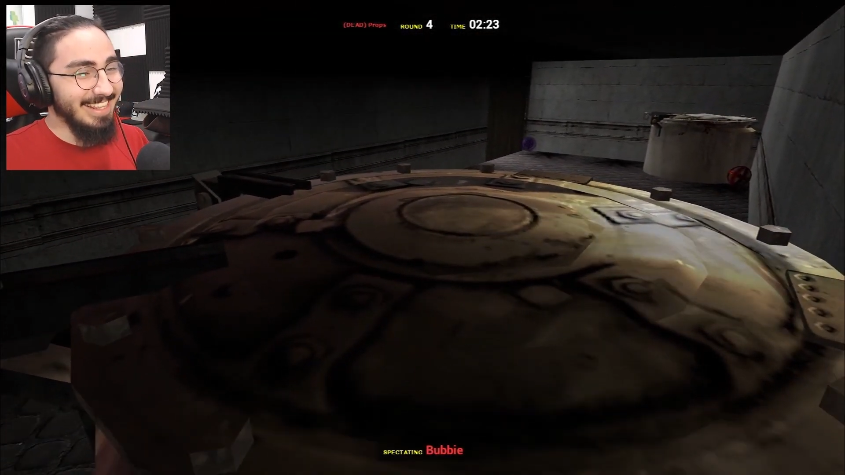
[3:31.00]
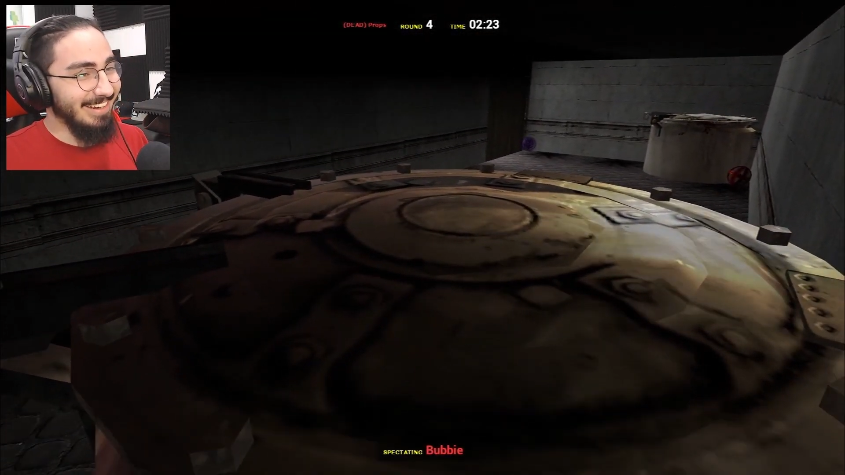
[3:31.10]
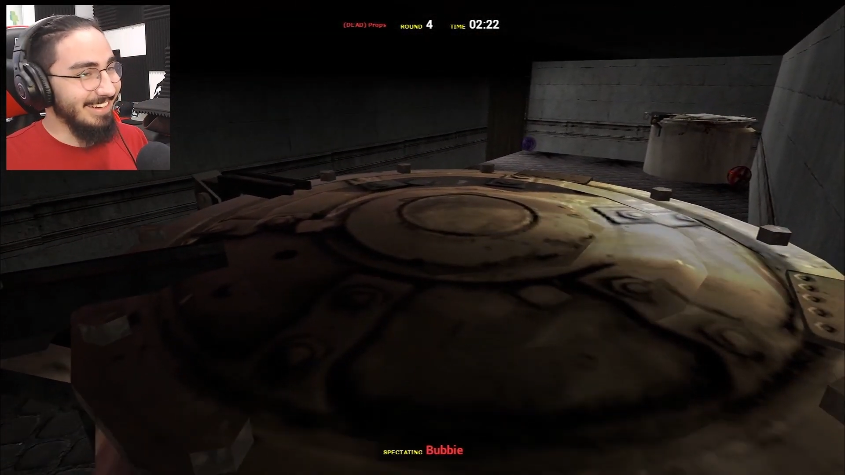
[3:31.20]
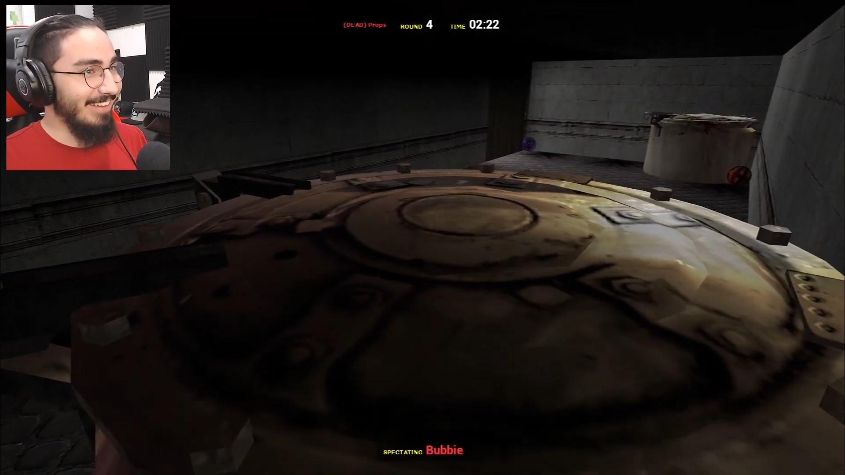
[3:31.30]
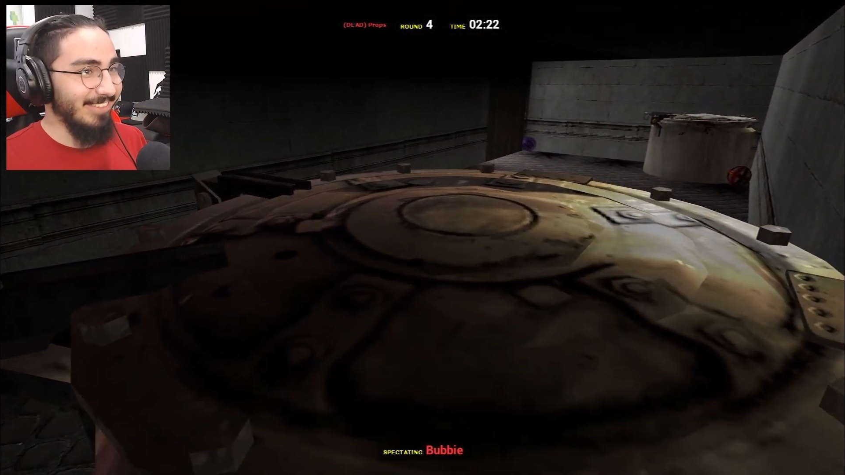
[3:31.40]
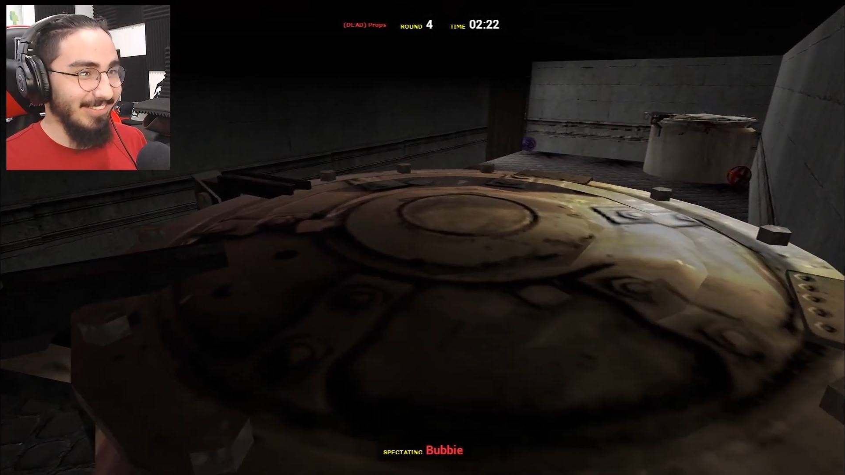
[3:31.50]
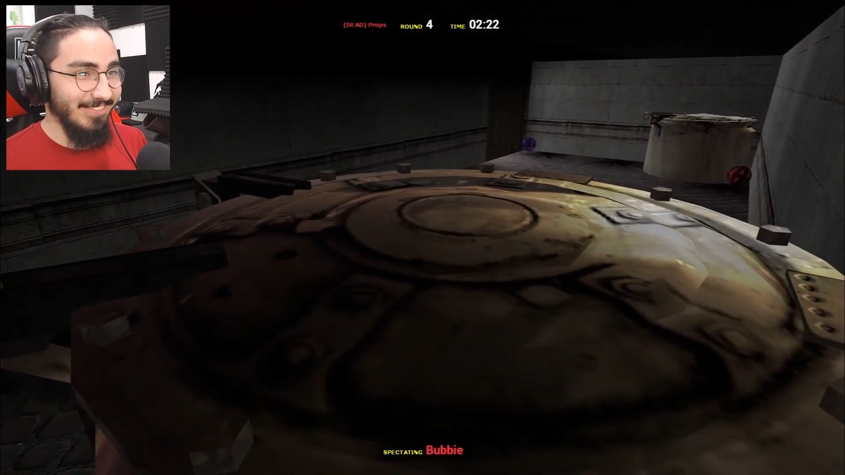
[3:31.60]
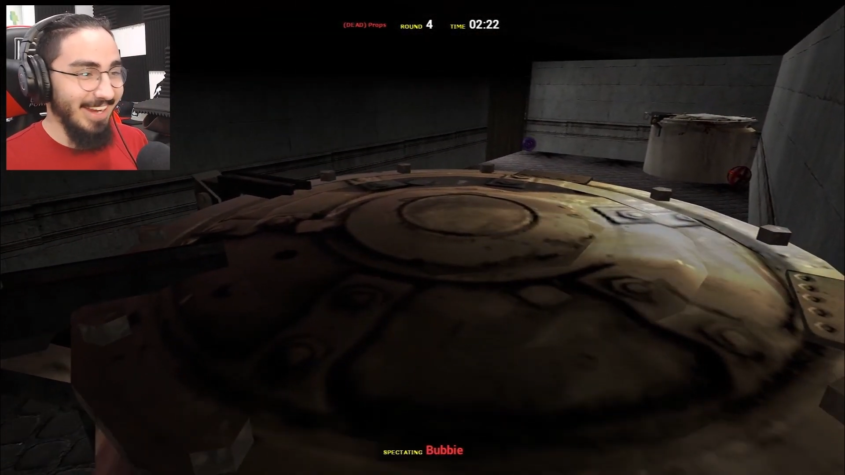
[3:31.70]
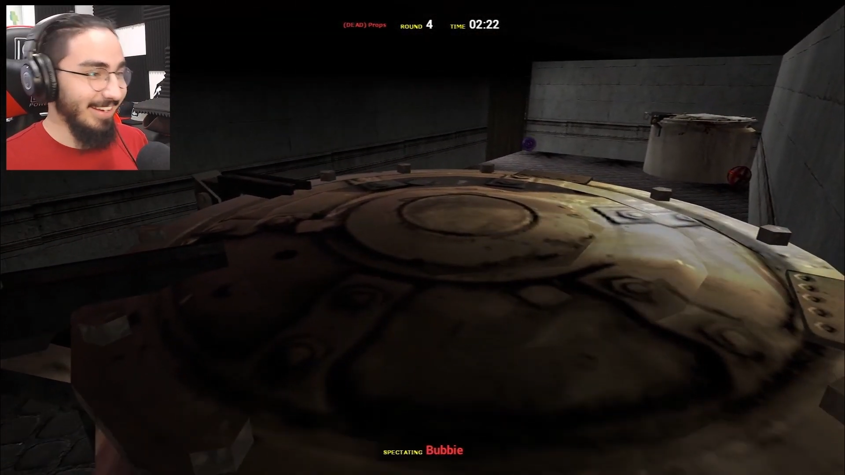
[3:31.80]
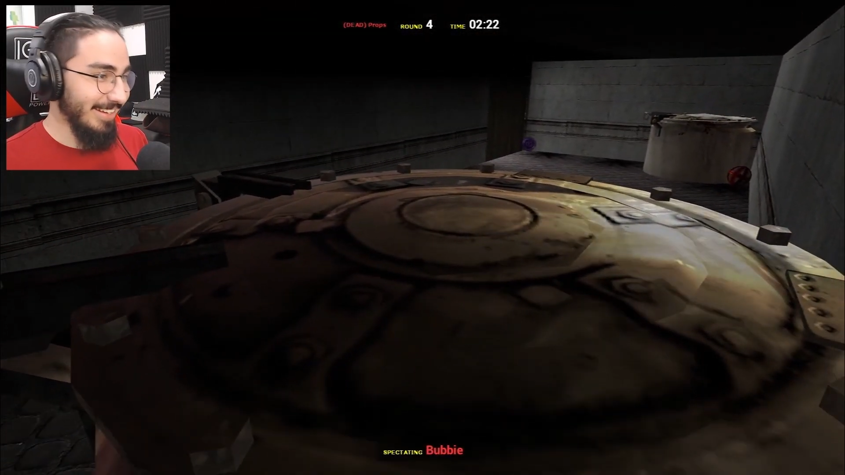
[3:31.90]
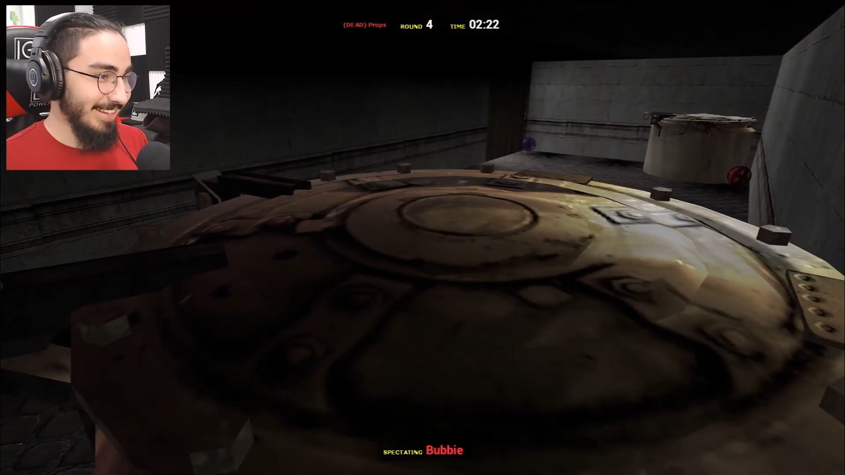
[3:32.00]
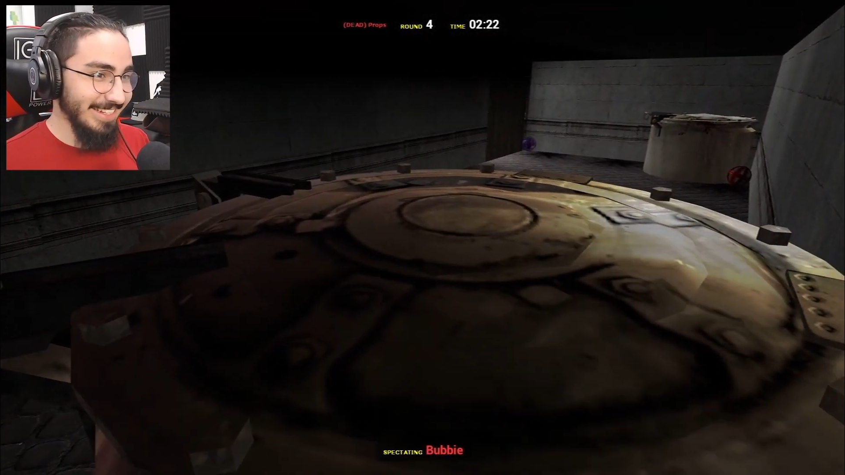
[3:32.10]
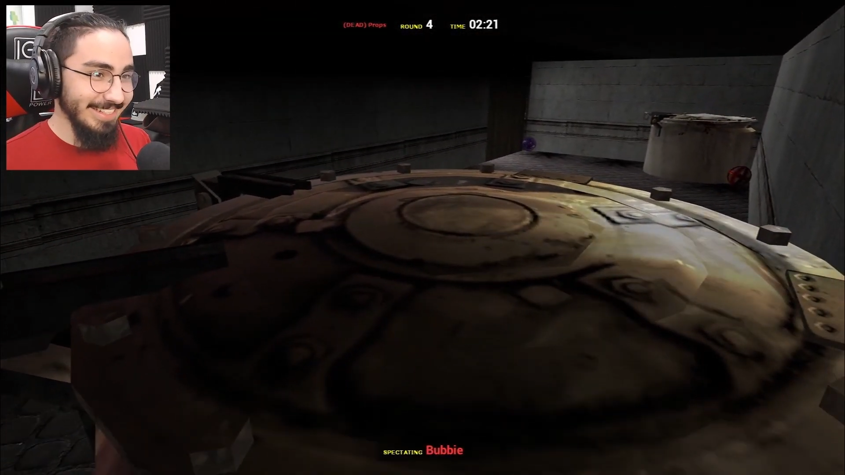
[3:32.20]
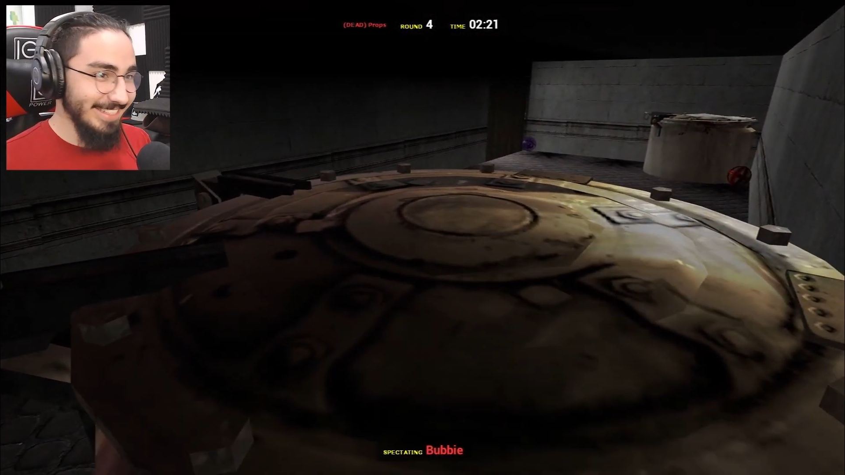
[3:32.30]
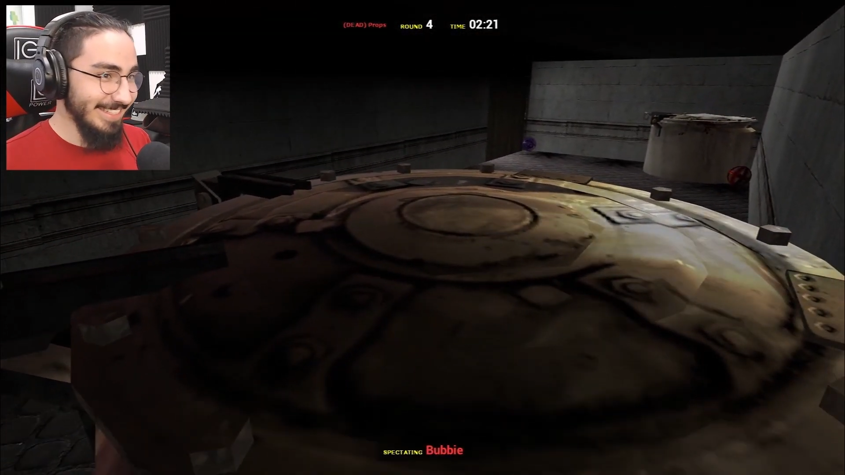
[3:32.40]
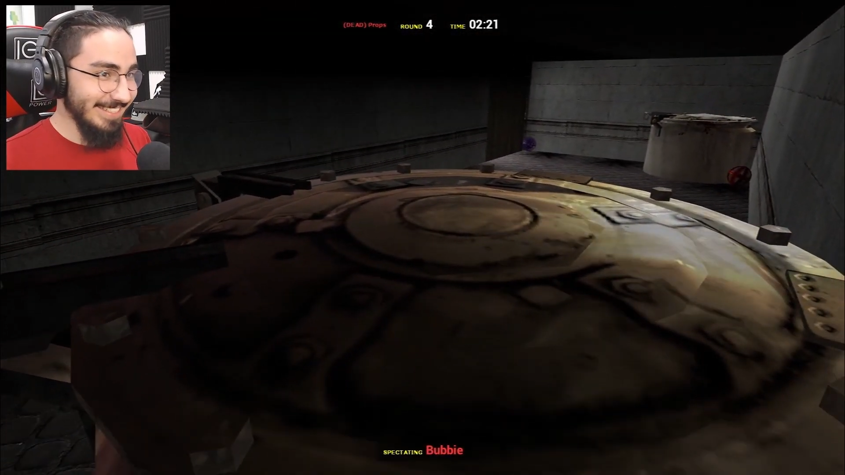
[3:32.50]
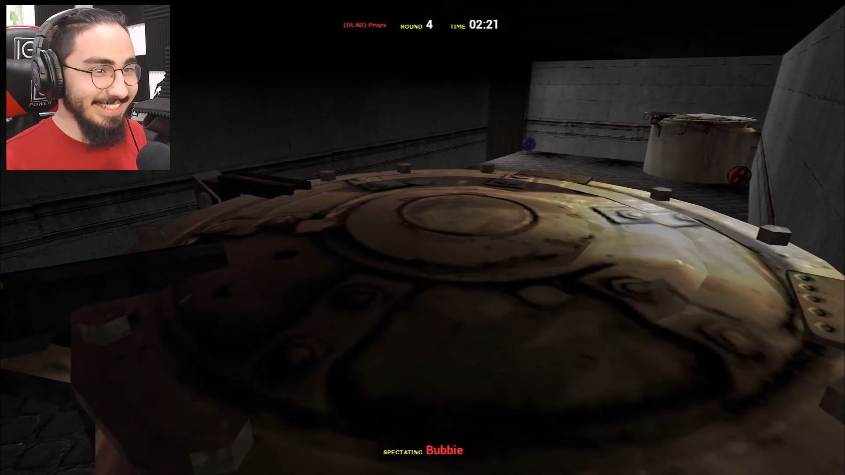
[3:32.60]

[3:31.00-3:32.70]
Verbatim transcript: they're never finding this.